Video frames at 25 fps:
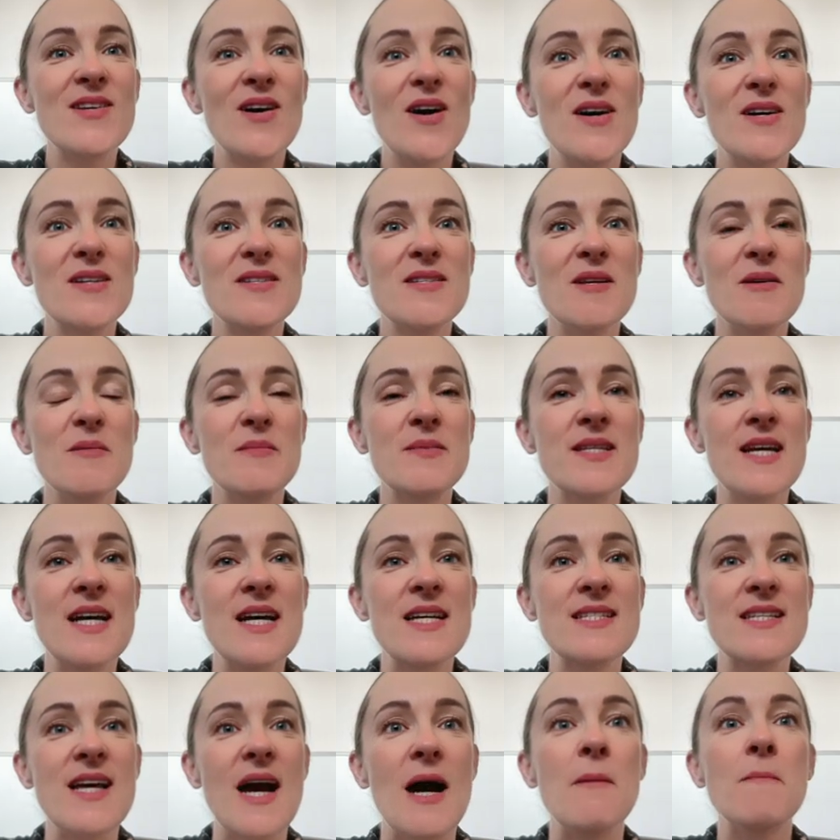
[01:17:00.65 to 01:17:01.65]
awesome.
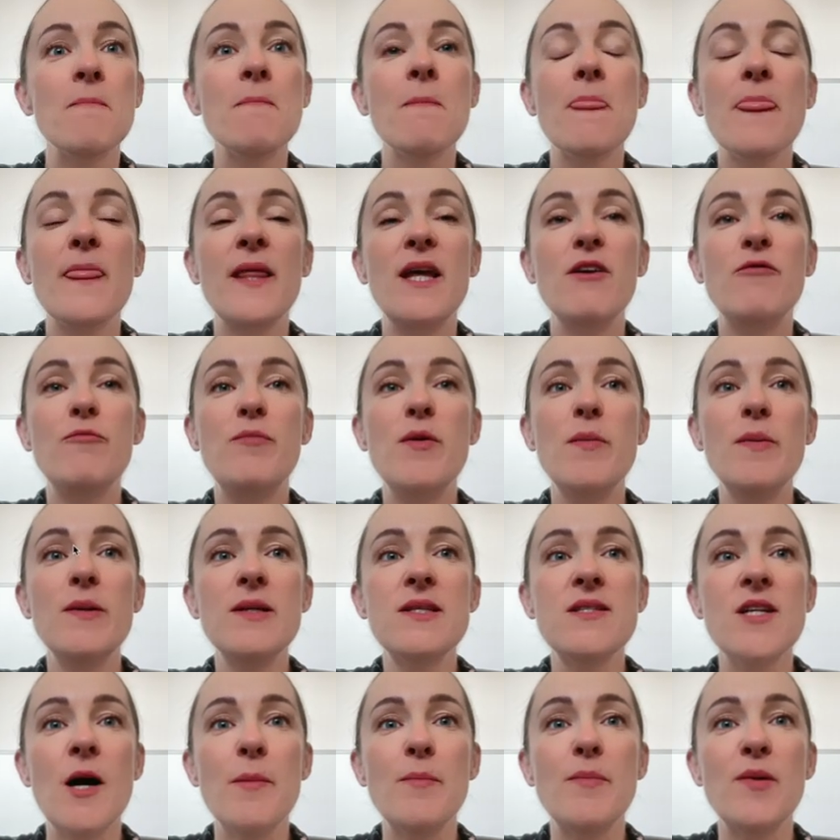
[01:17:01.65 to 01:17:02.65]
Saska, if people
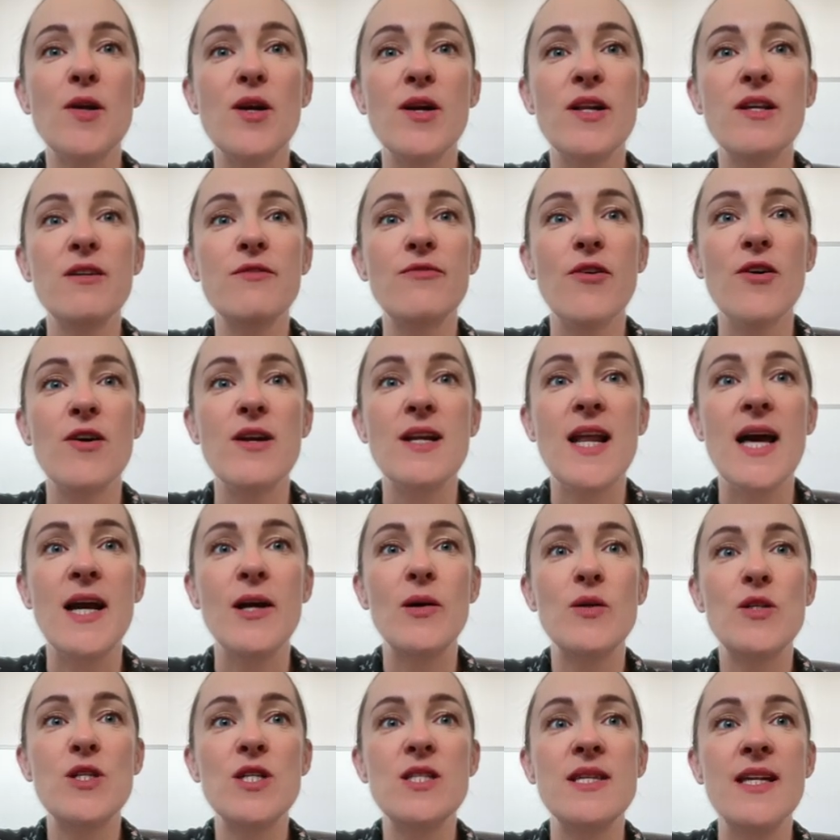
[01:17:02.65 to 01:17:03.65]
stop learning foreign
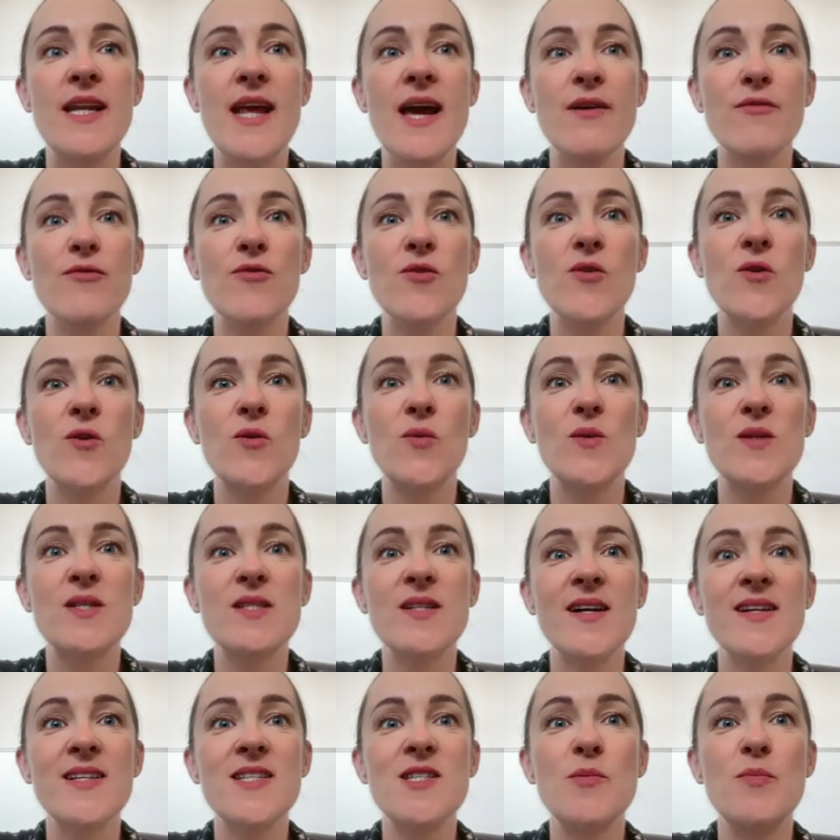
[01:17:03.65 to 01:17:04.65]
languages, then everyone would
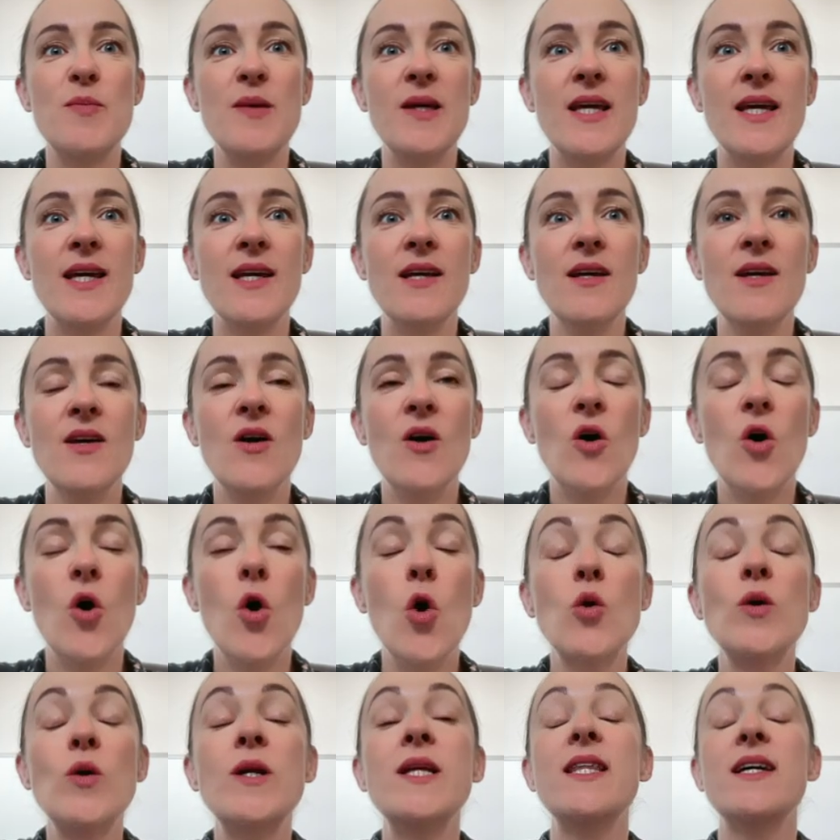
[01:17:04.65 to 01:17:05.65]
start speaking
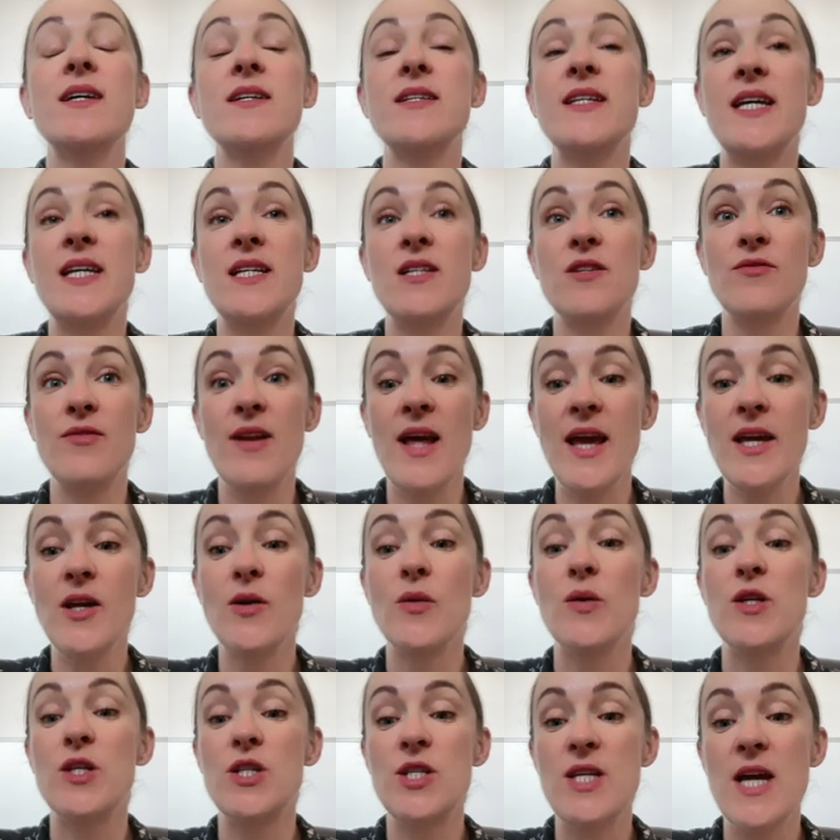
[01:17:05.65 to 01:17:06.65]
only their native
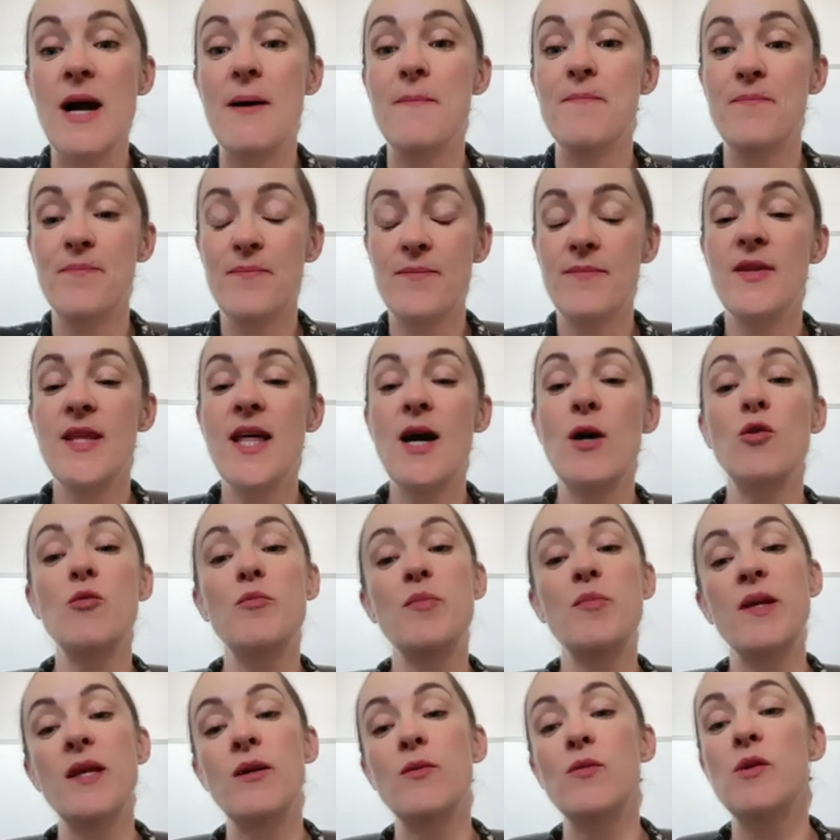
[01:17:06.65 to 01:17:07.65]
language. Yeah, that would
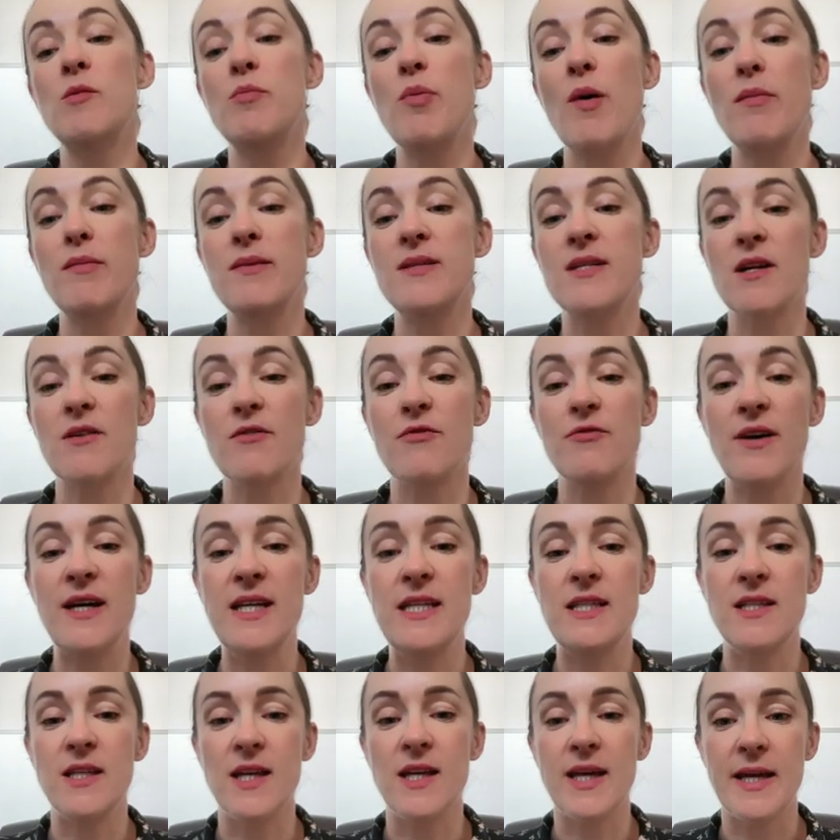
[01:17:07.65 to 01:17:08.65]
be, then we'd probably start
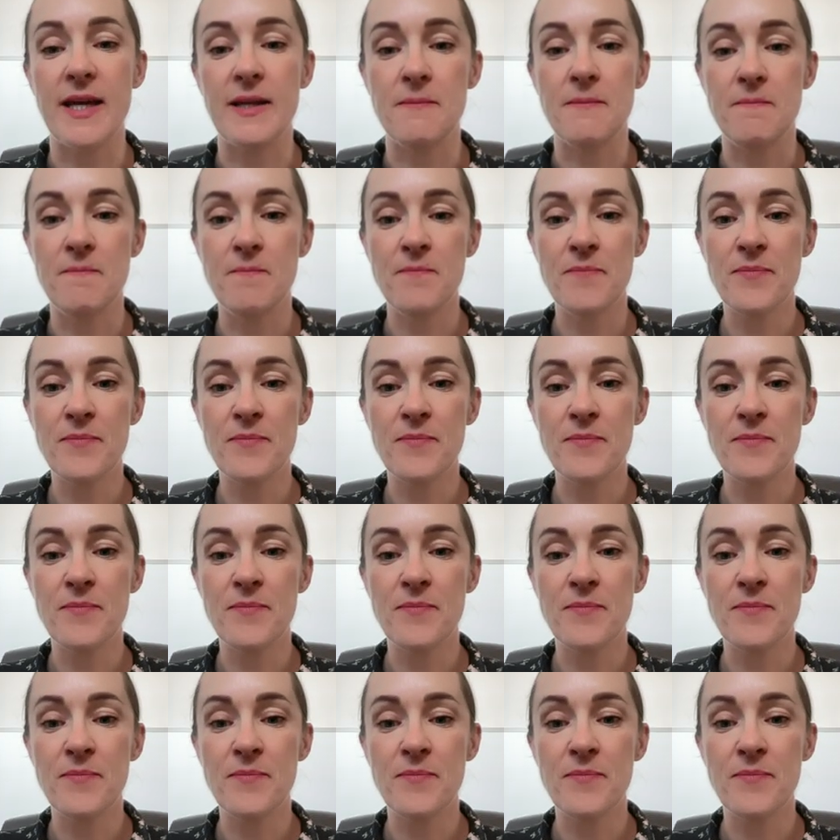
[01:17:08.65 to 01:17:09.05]
fighting again.